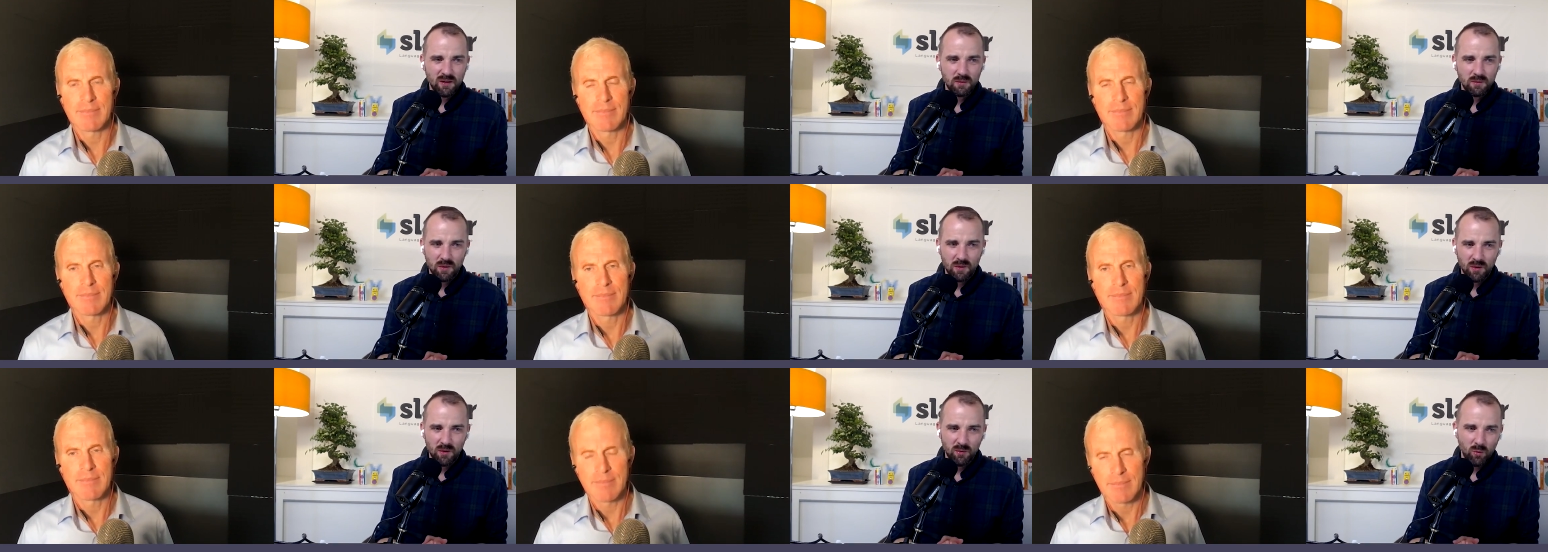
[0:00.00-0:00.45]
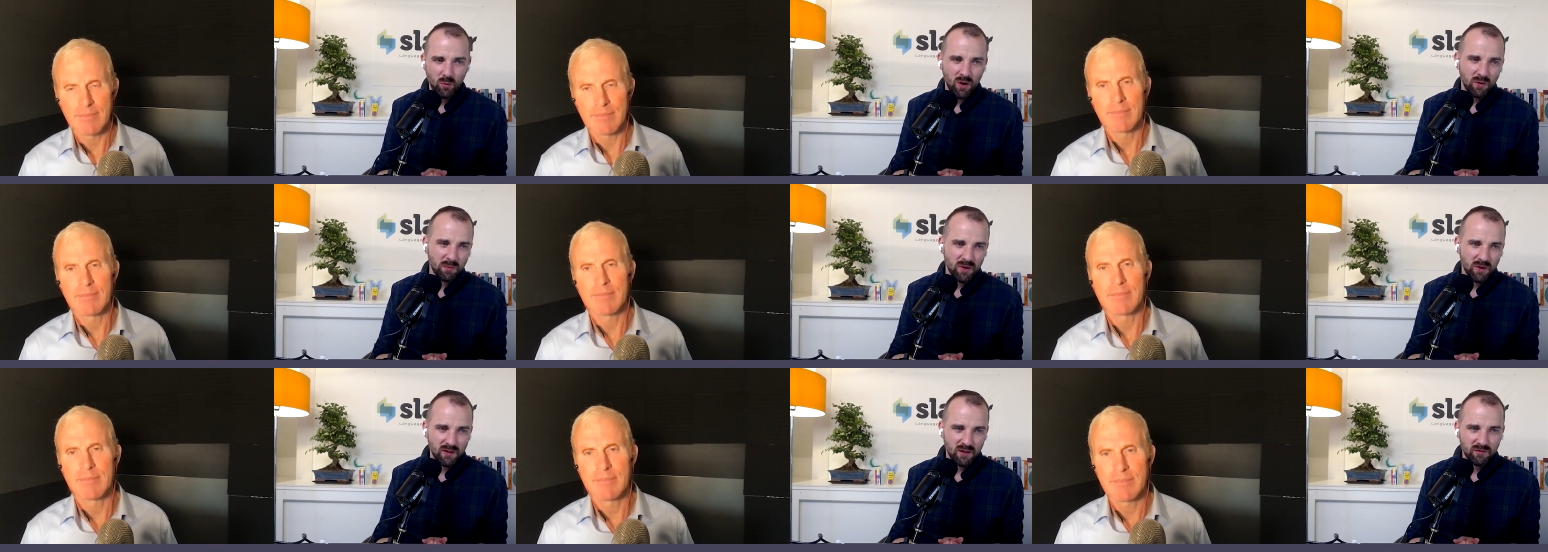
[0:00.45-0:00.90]
Speaker 1: We were on one
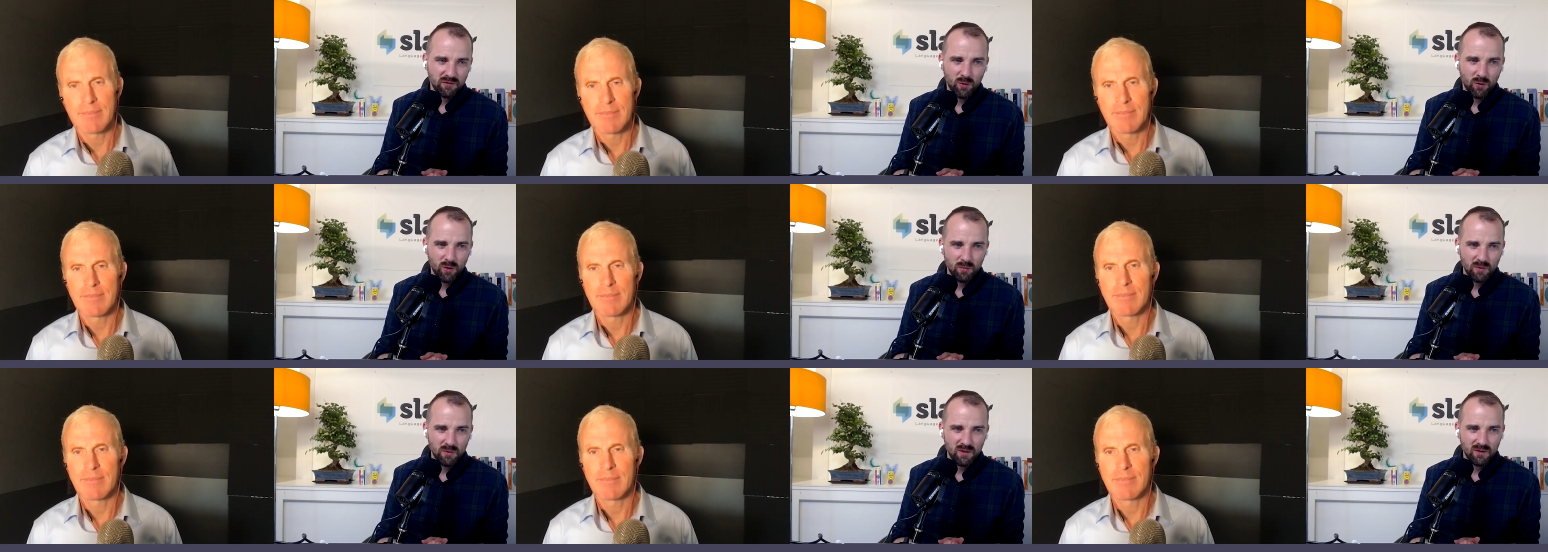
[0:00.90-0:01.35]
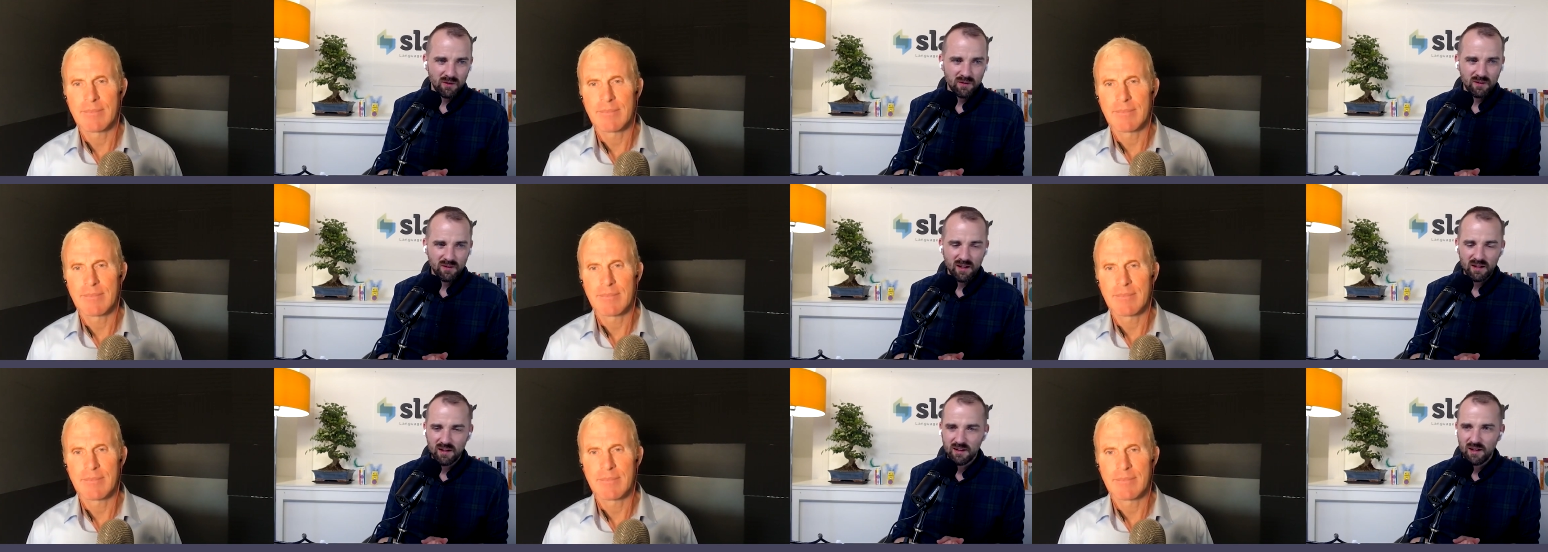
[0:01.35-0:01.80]
platform and
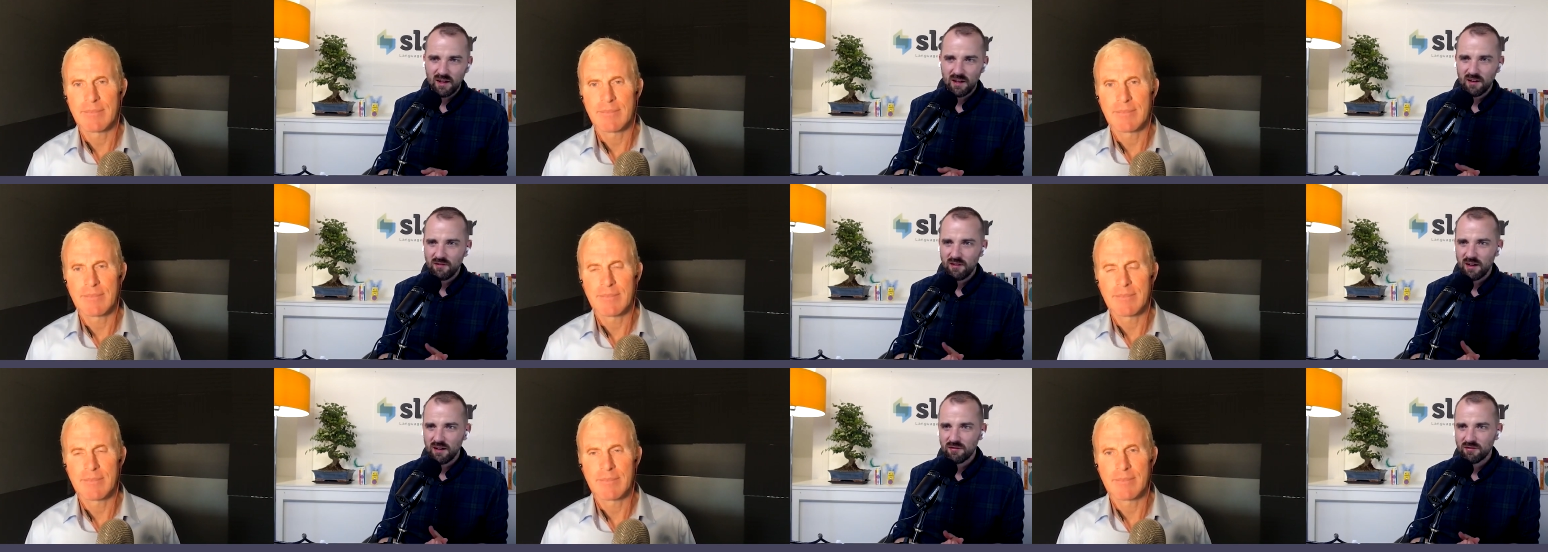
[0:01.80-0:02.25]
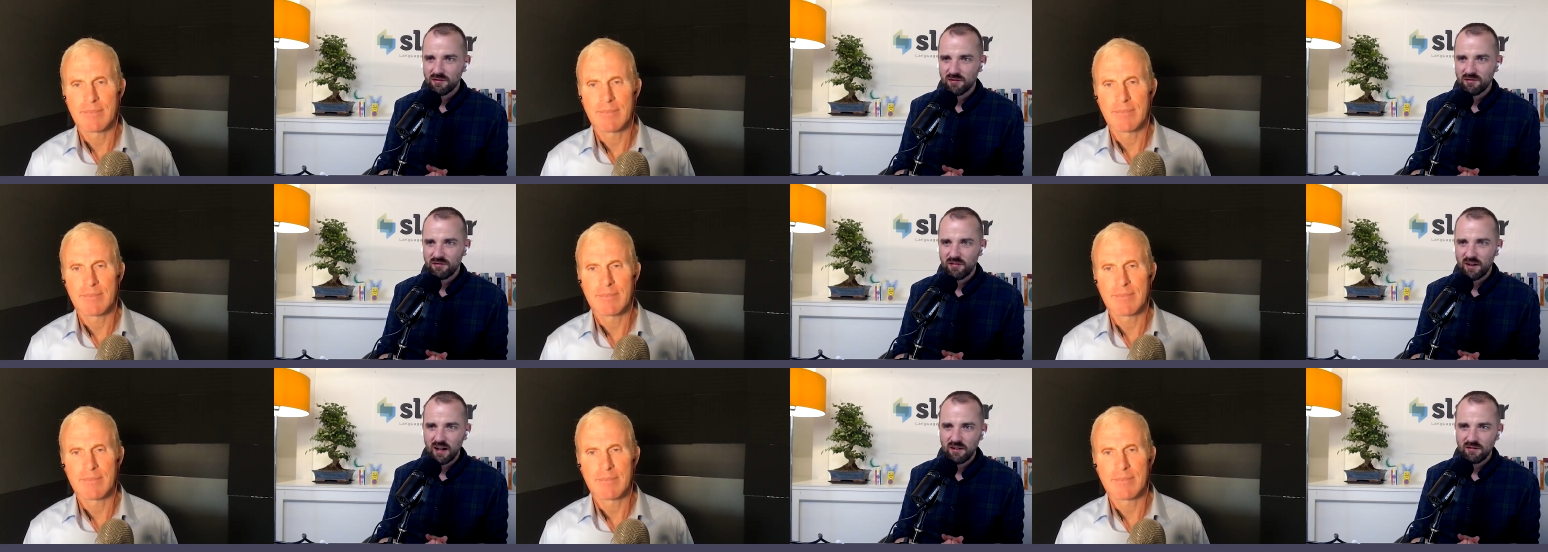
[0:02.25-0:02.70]
they didn't innovate for
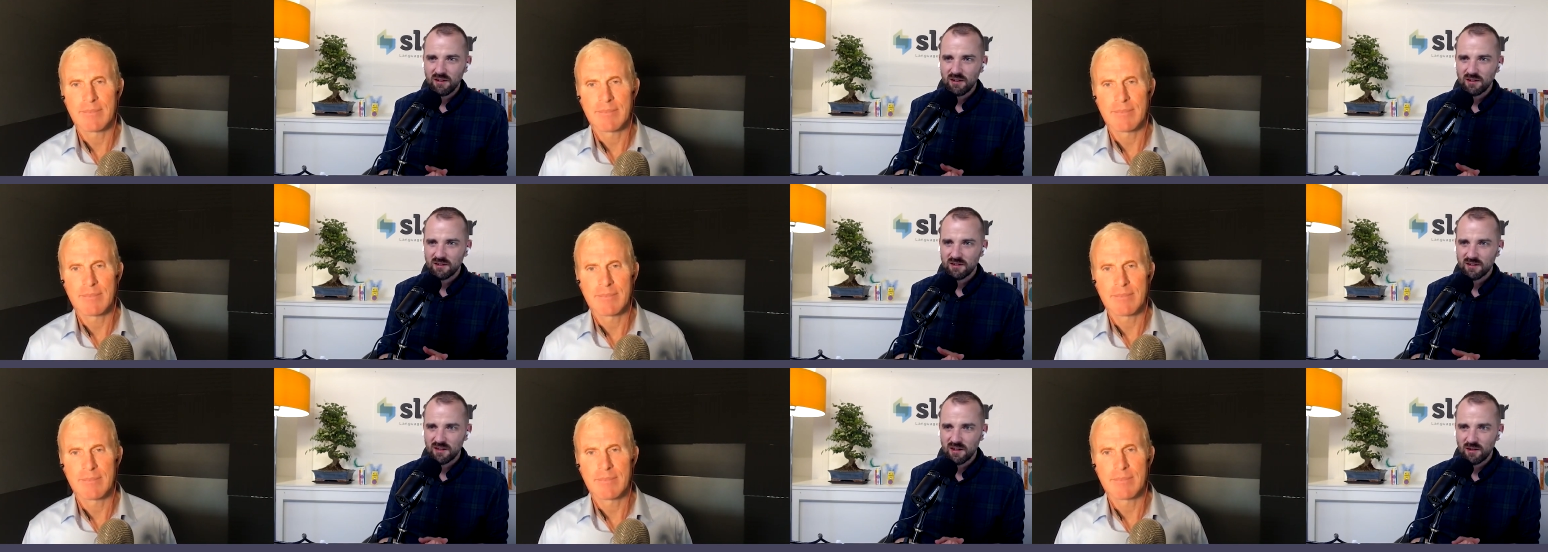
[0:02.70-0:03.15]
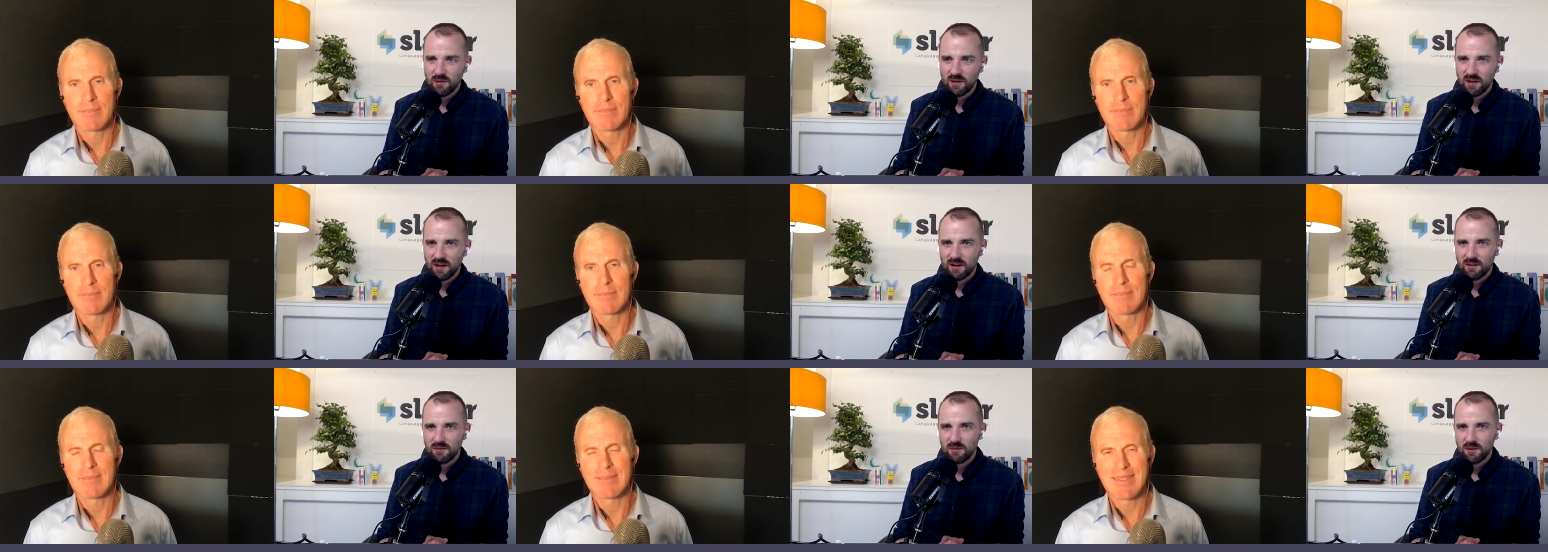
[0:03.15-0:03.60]
five years. And then
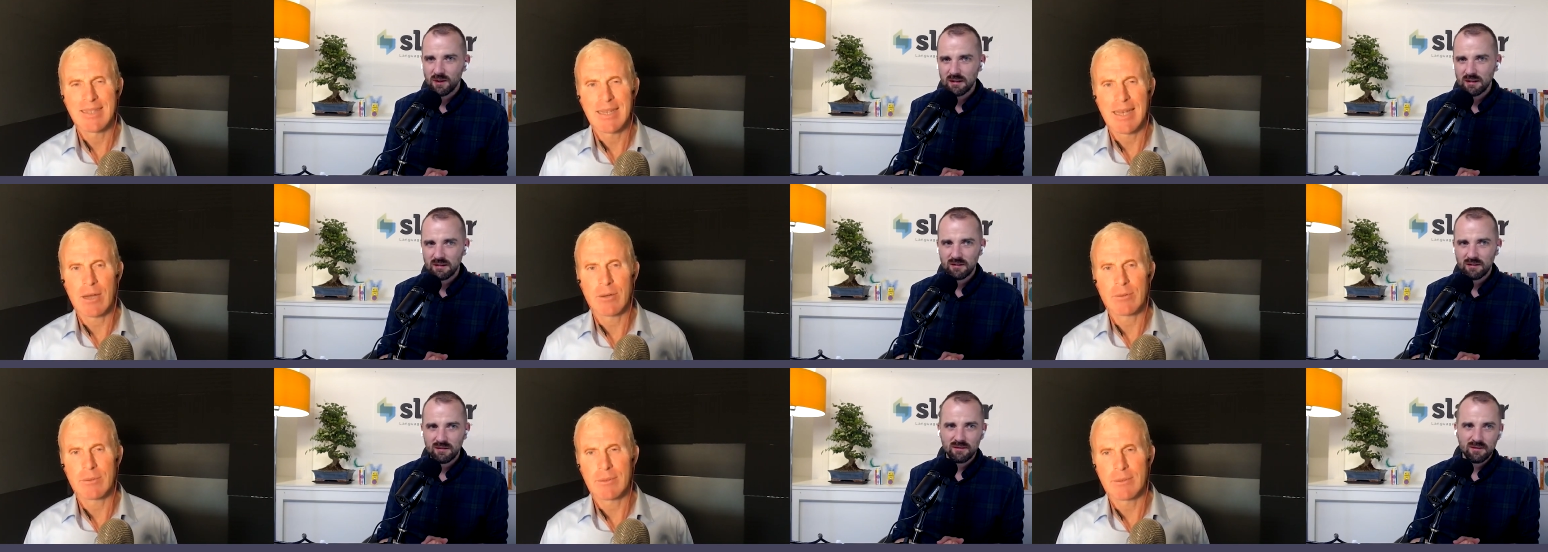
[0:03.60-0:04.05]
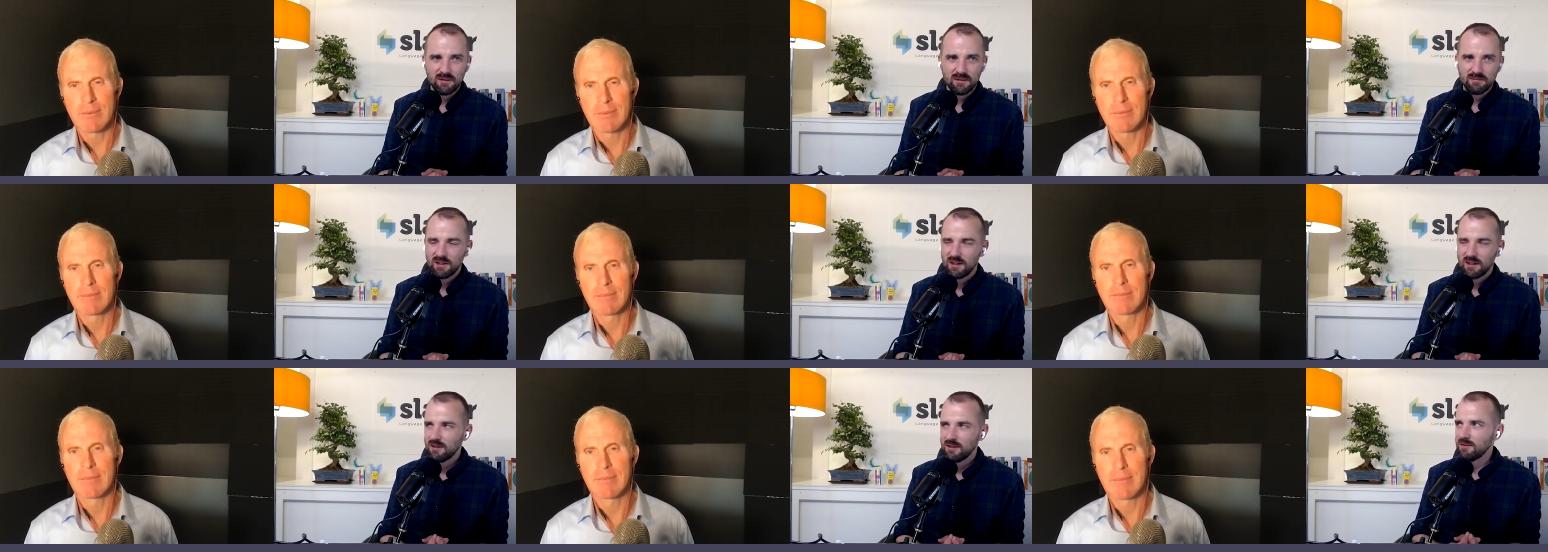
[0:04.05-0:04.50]
we're like, well, Ouch.
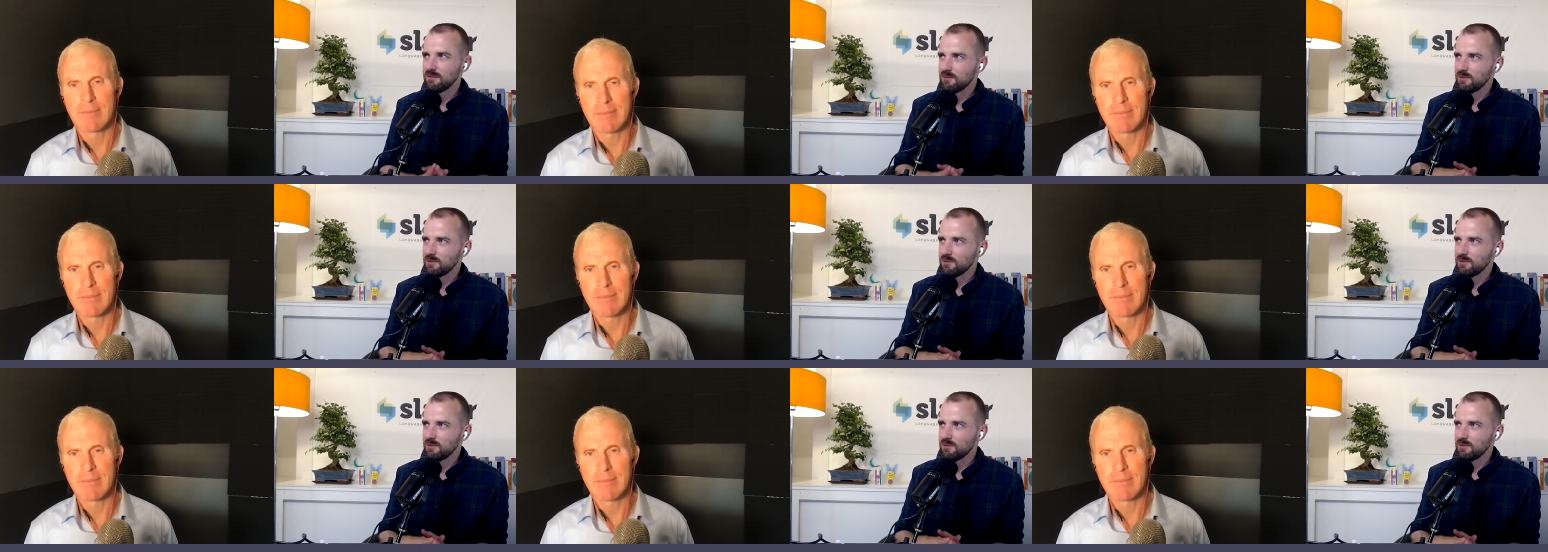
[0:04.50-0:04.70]
you know,